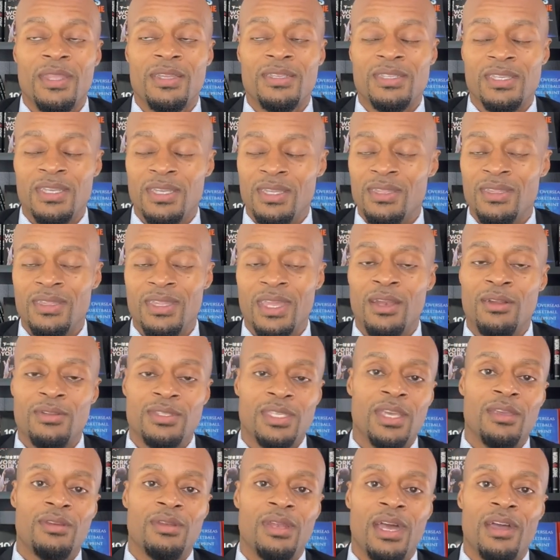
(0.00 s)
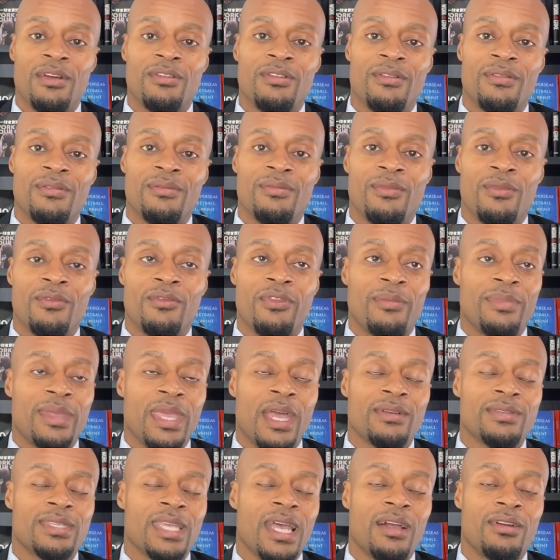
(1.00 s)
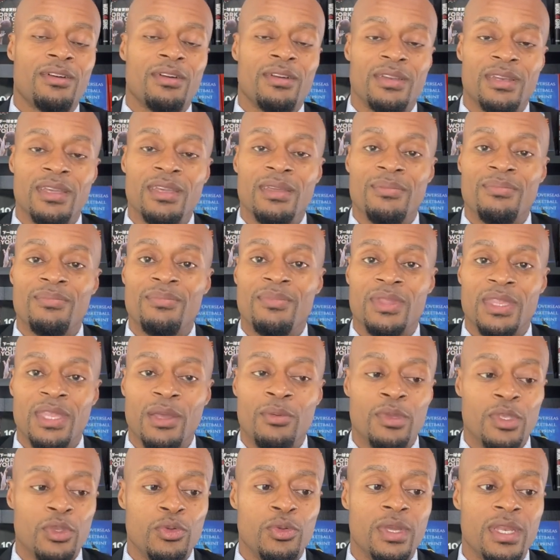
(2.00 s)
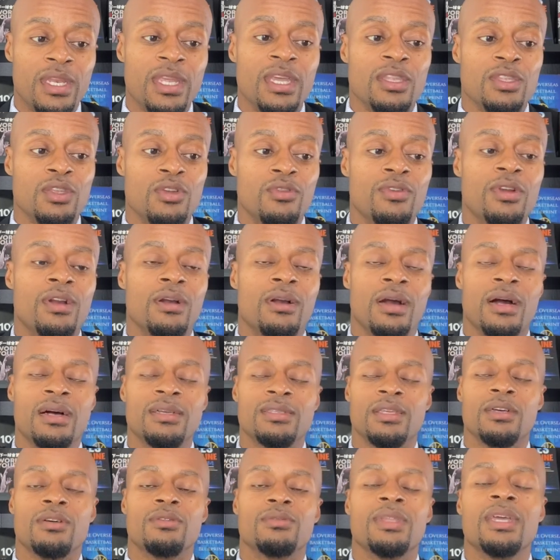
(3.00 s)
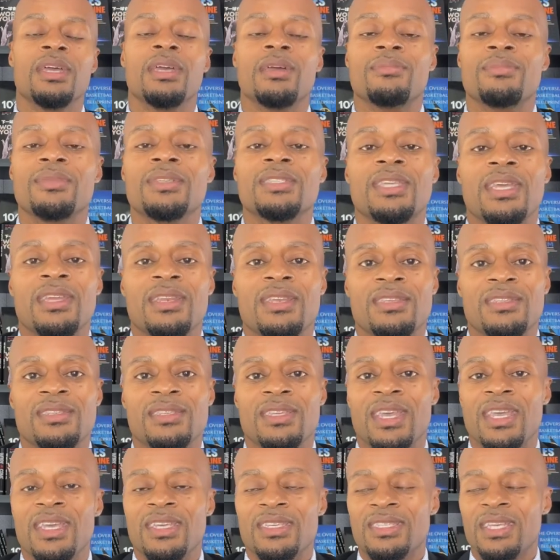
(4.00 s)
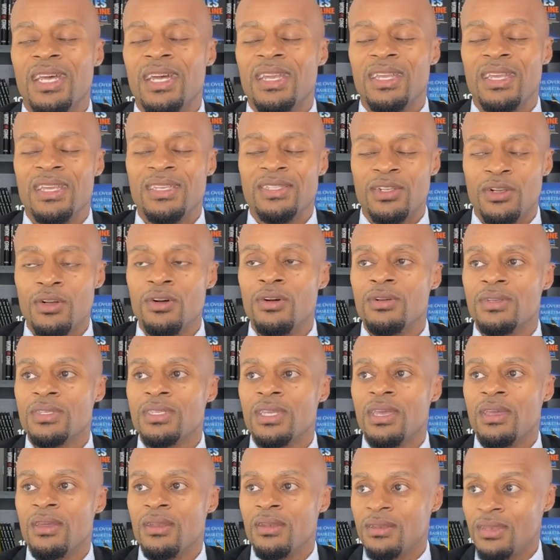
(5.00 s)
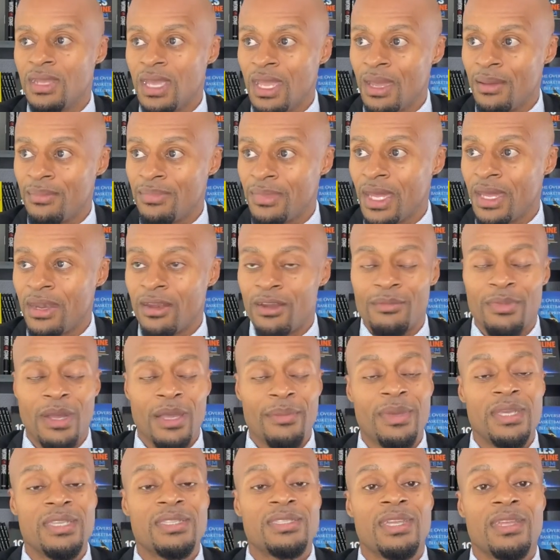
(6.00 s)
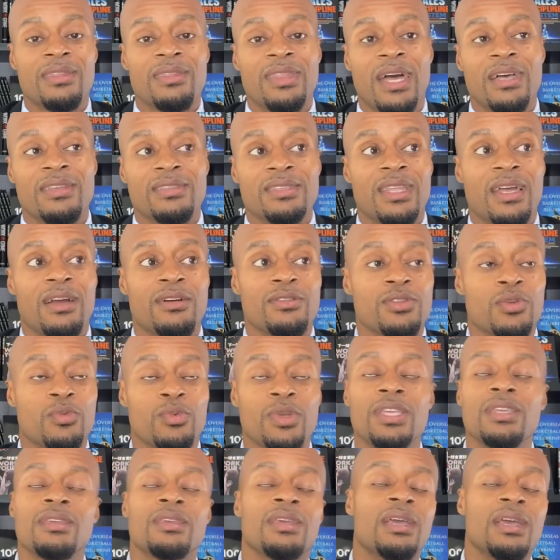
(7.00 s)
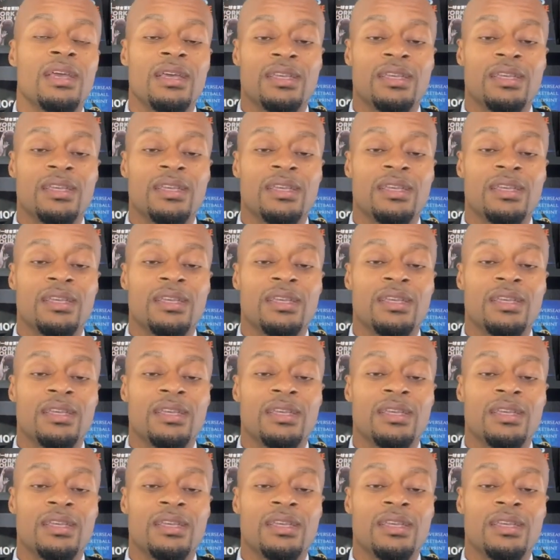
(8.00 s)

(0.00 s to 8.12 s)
See, they don't tell you that from the outside looking in. But then when you get in, you realize, oh, damn, this ain't as exciting as it looks. And damn, not everybody makes $10,000 a week.